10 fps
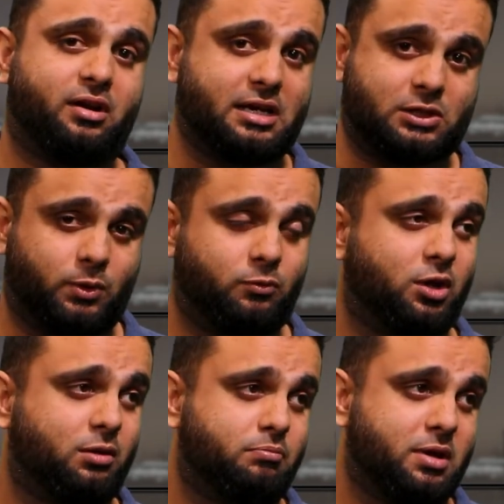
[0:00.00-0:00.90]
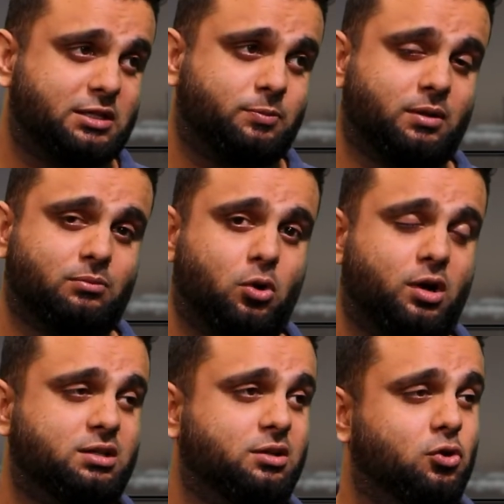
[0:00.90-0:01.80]
and Ashwin, one of the best spin
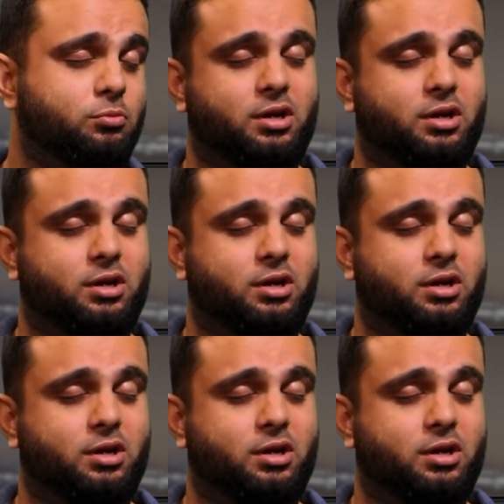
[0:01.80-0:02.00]
bowlers in home